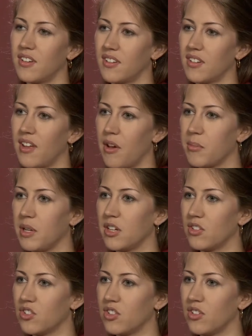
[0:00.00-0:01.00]
and it's allowed me
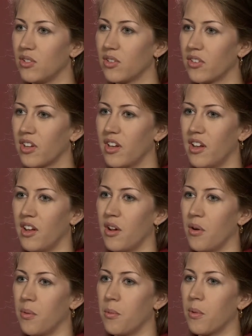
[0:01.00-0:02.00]
to choose
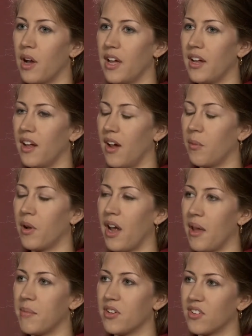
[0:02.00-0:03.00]
what, what
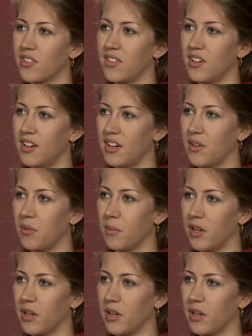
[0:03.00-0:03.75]
I'm interested in and